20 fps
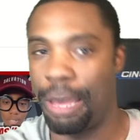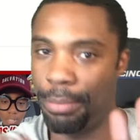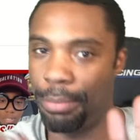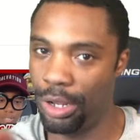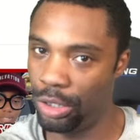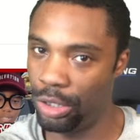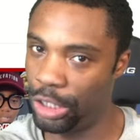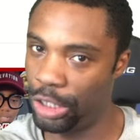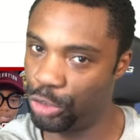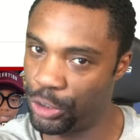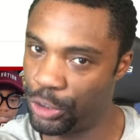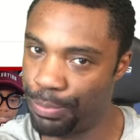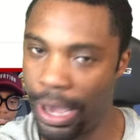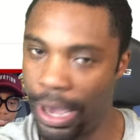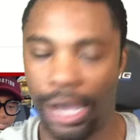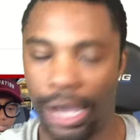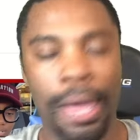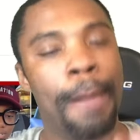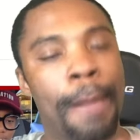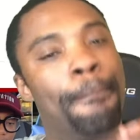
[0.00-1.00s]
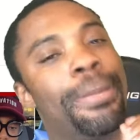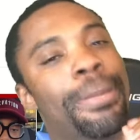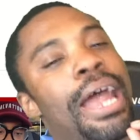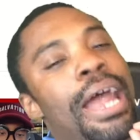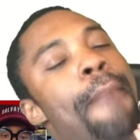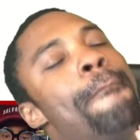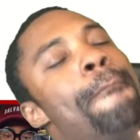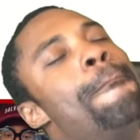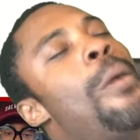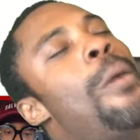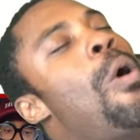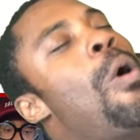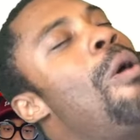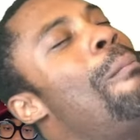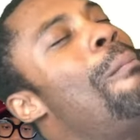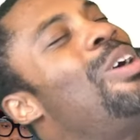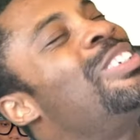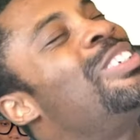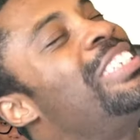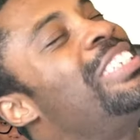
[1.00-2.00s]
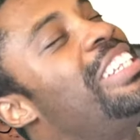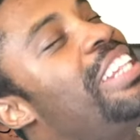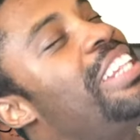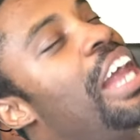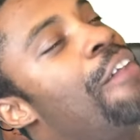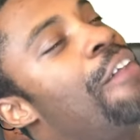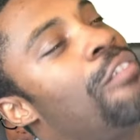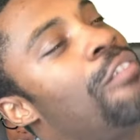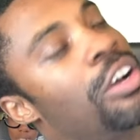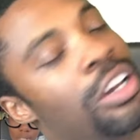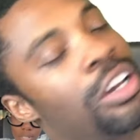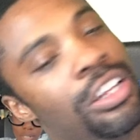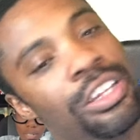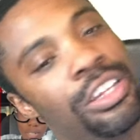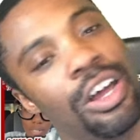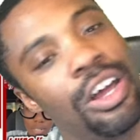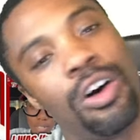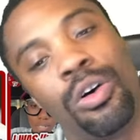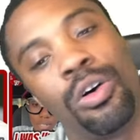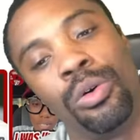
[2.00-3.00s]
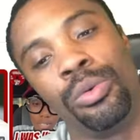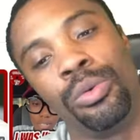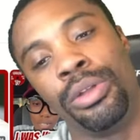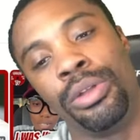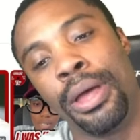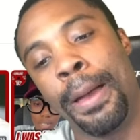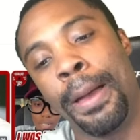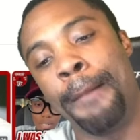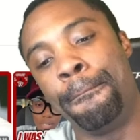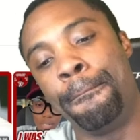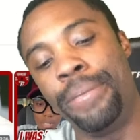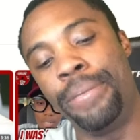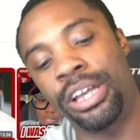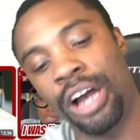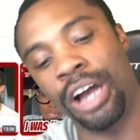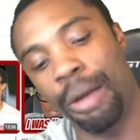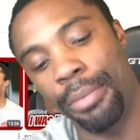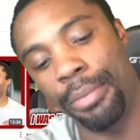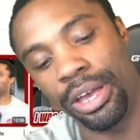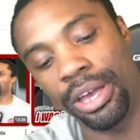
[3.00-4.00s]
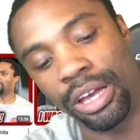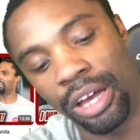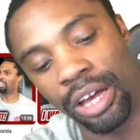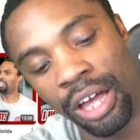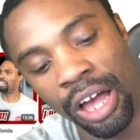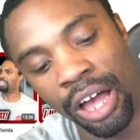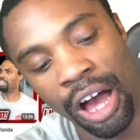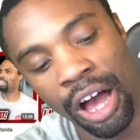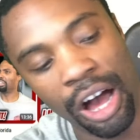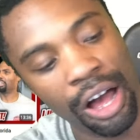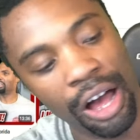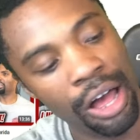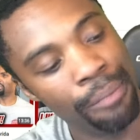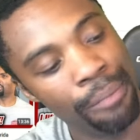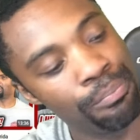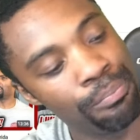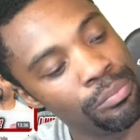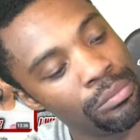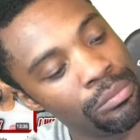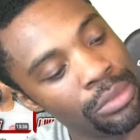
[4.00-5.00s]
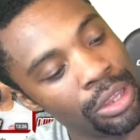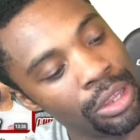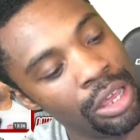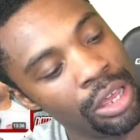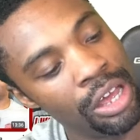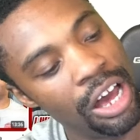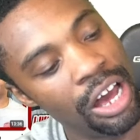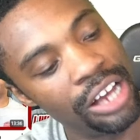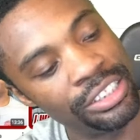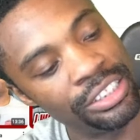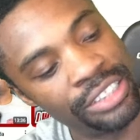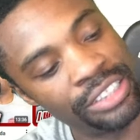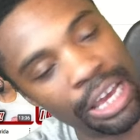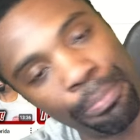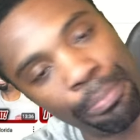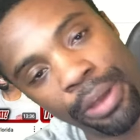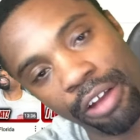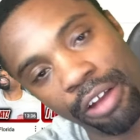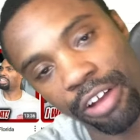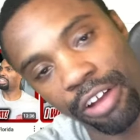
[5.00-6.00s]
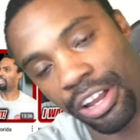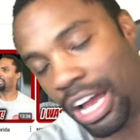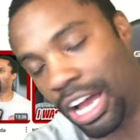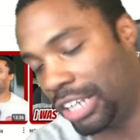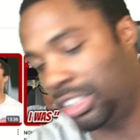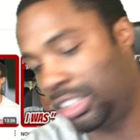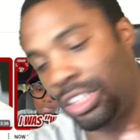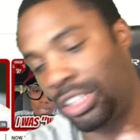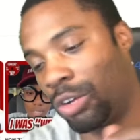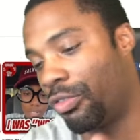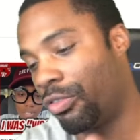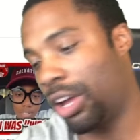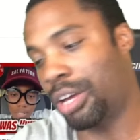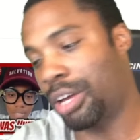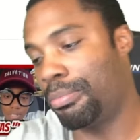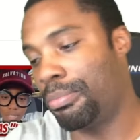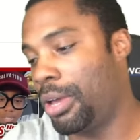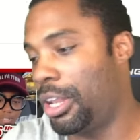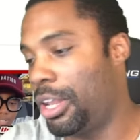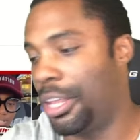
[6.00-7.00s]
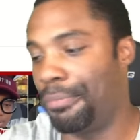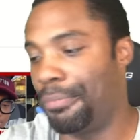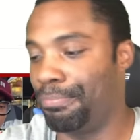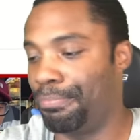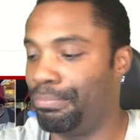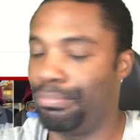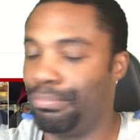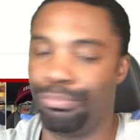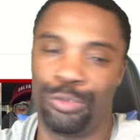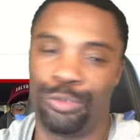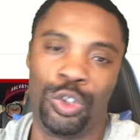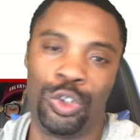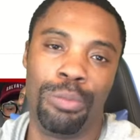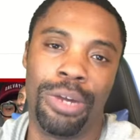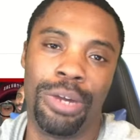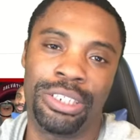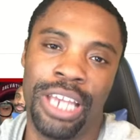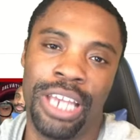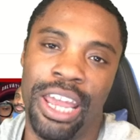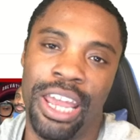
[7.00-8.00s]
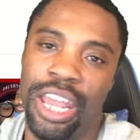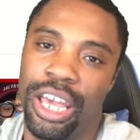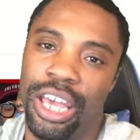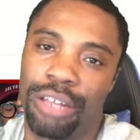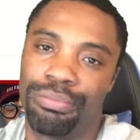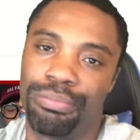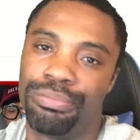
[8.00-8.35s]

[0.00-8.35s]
no disrespect, but I almost never condone becoming a step parent. I just don't recommend it. Too much headache.